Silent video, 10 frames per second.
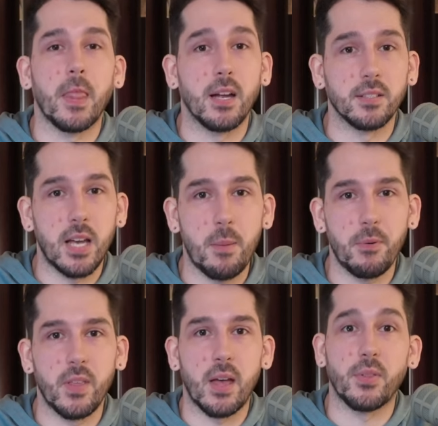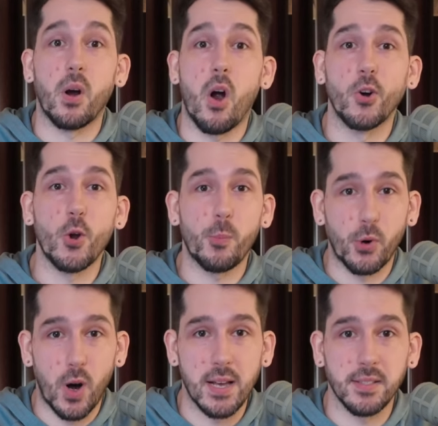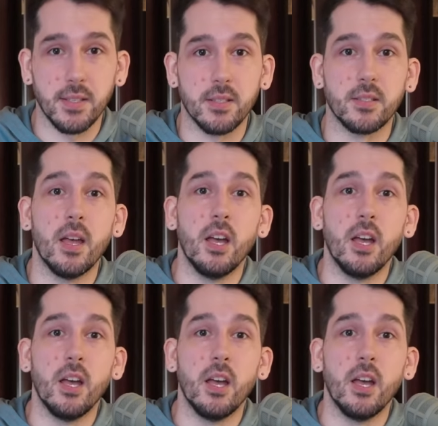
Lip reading: On top of that, there are no prizes.